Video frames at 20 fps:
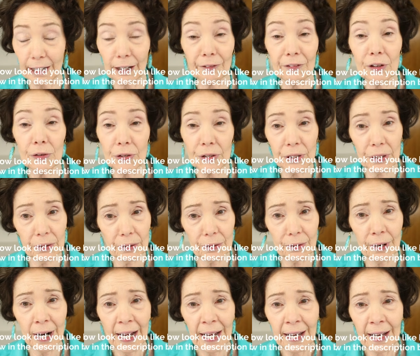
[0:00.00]
And if you
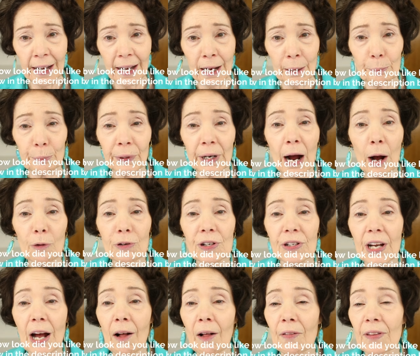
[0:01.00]
do, a brow
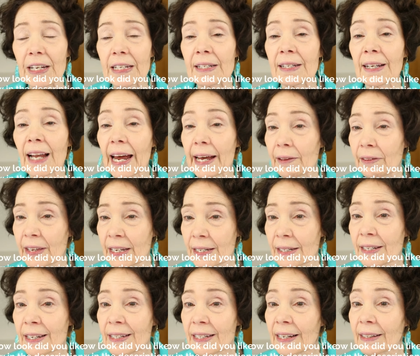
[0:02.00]
gel that's like
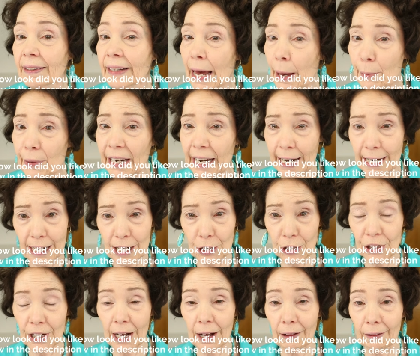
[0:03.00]
this, it's a laminating
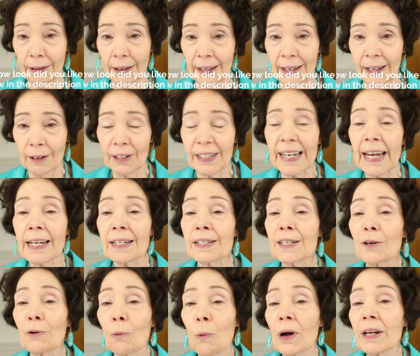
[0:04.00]
gel, takes
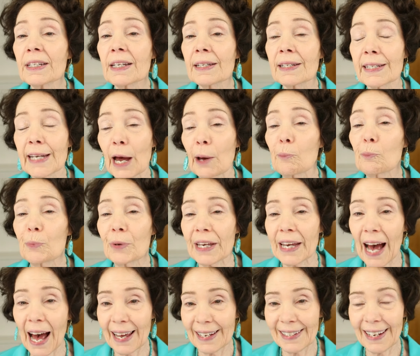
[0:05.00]
it one step
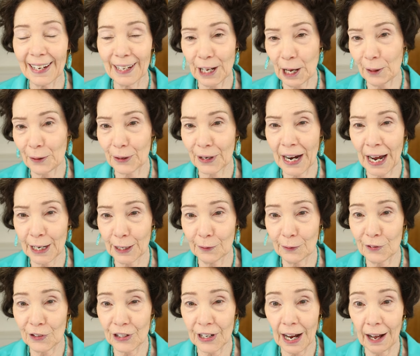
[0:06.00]
beyond any other kind
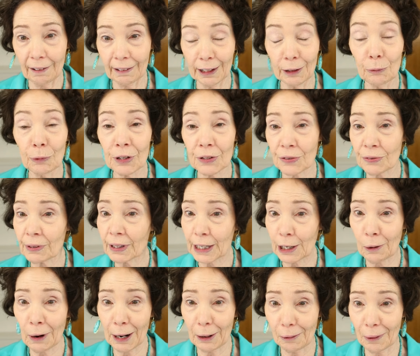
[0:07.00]
of gel and works really
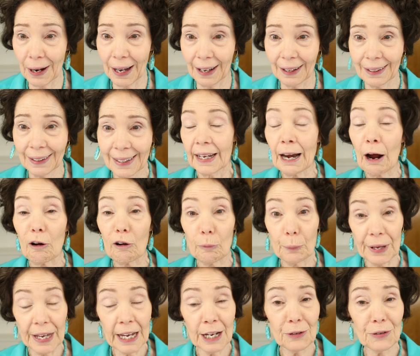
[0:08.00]
quite well. Now, it'll
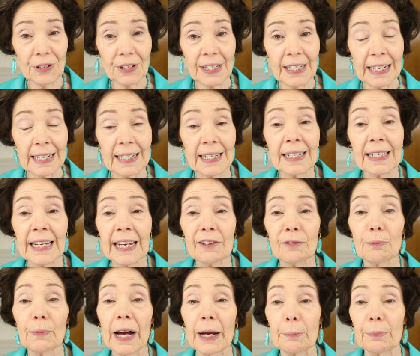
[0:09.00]
be interesting to see
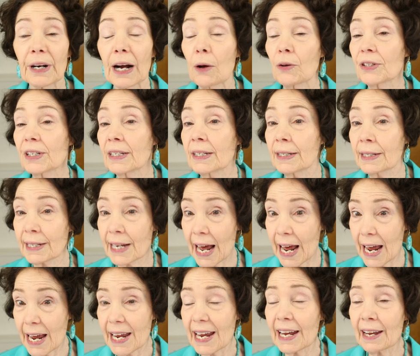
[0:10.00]
if my brows
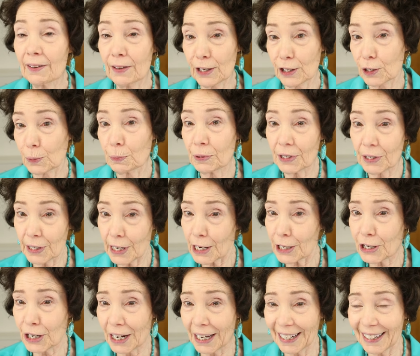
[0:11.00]
stay in this
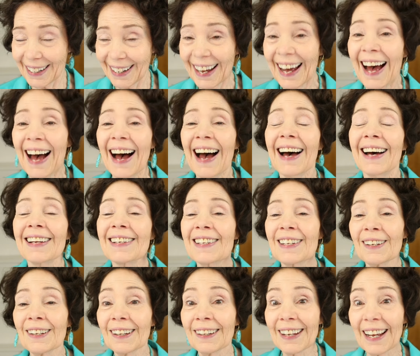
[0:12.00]
position
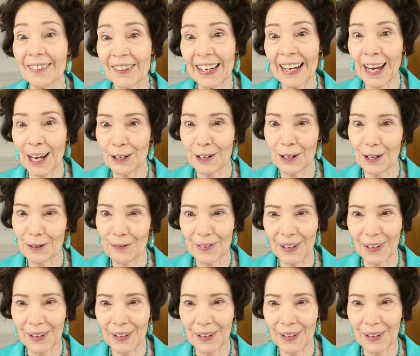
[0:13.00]
until the end of the